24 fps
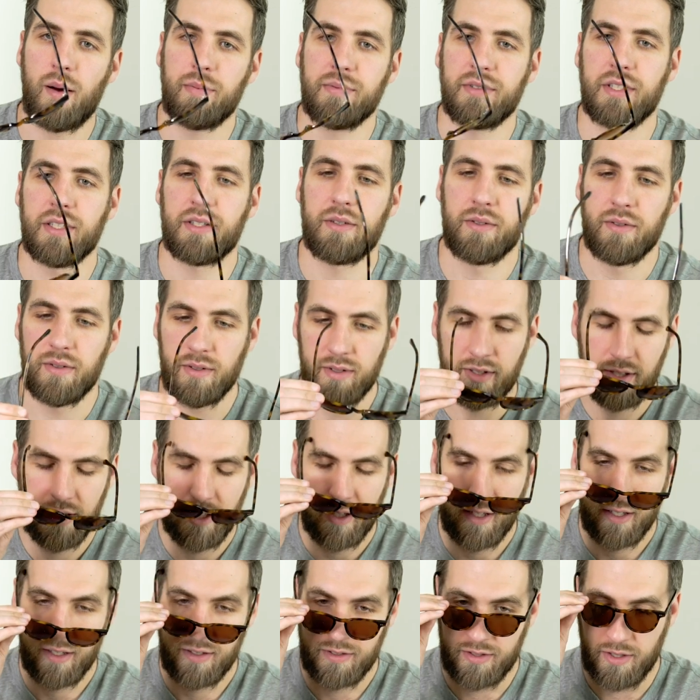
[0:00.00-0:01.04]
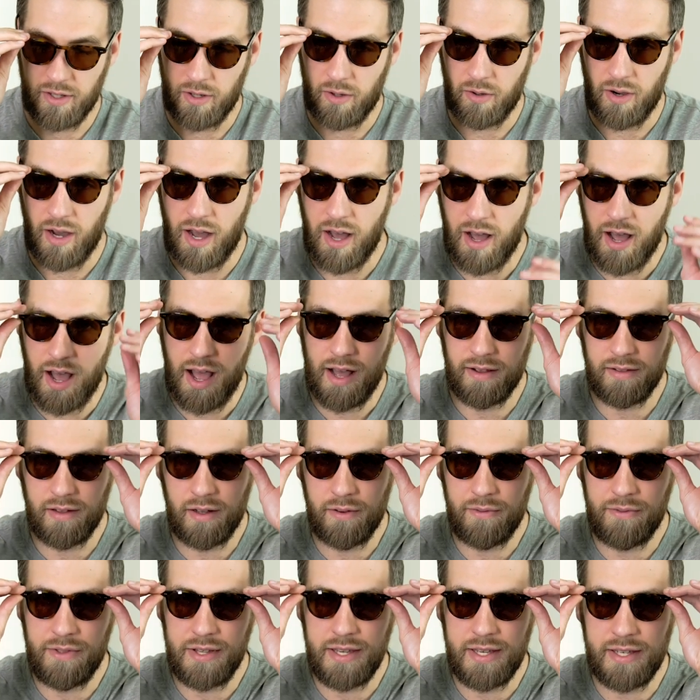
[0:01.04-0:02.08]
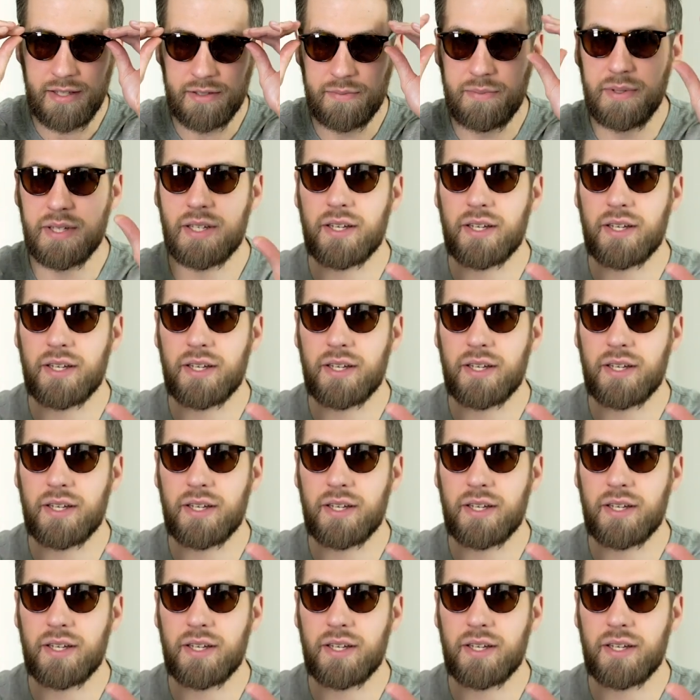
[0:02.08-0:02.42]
Optical. So I love these